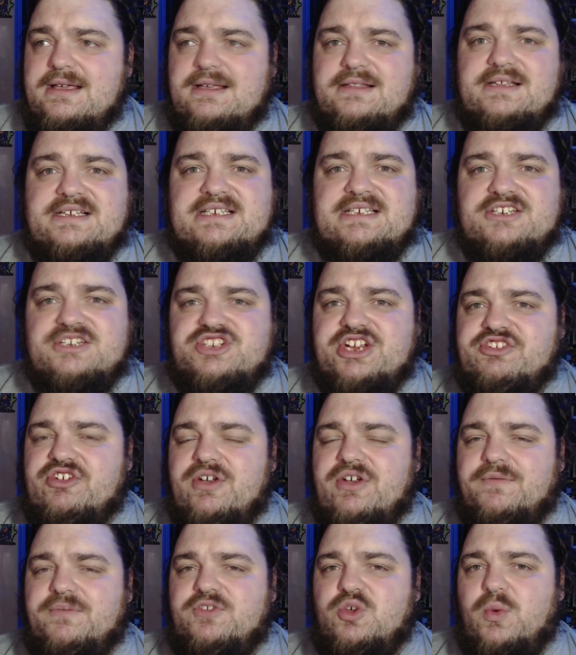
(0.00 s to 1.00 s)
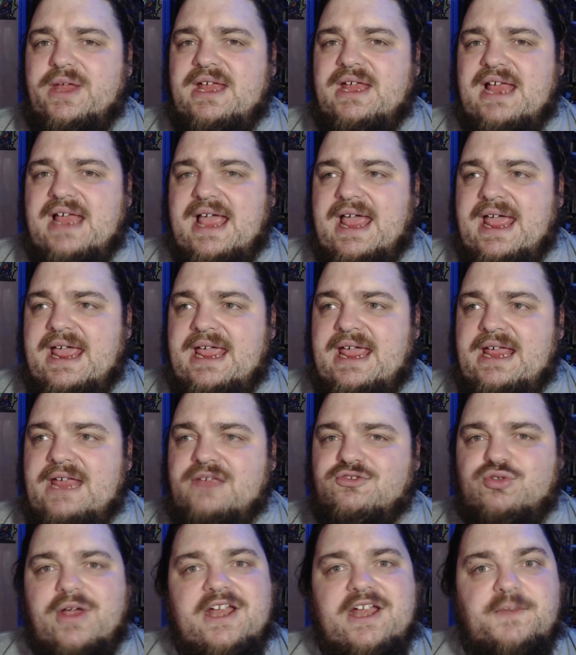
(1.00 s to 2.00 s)
The suggestion of doing a
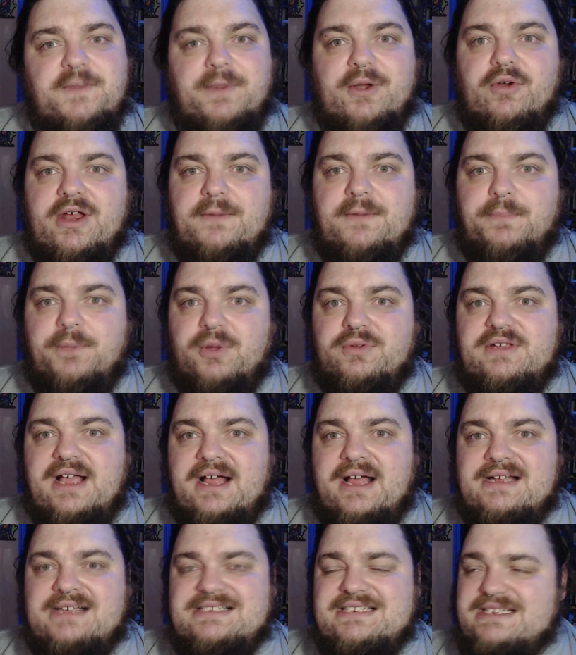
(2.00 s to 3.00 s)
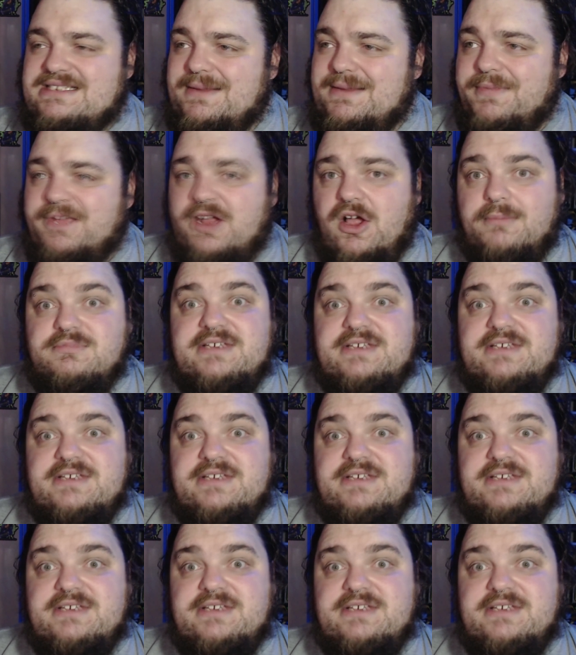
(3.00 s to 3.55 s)
trade period podcast is something I'm